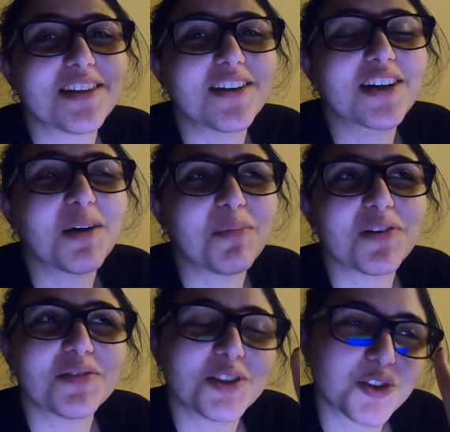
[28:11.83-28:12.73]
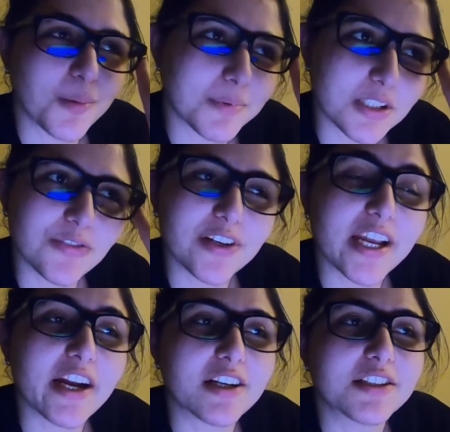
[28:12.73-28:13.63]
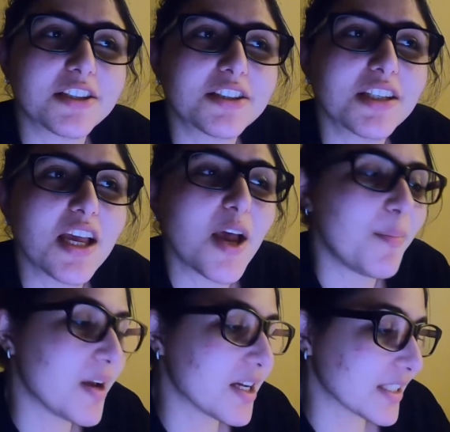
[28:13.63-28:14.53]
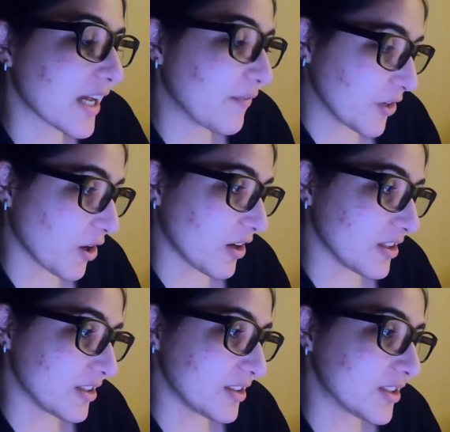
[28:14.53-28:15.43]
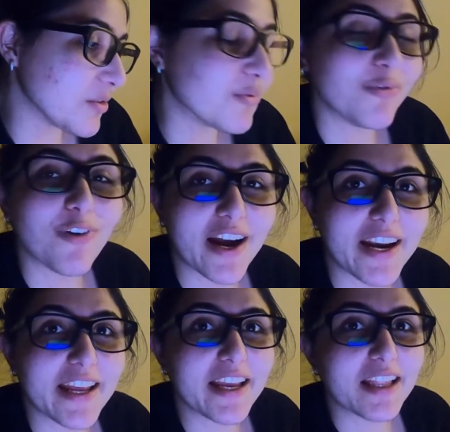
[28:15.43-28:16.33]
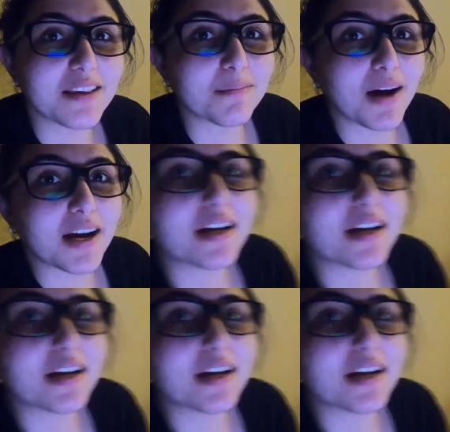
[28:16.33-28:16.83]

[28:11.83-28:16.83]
a couple of descriptions for characters because I had forgotten to write it in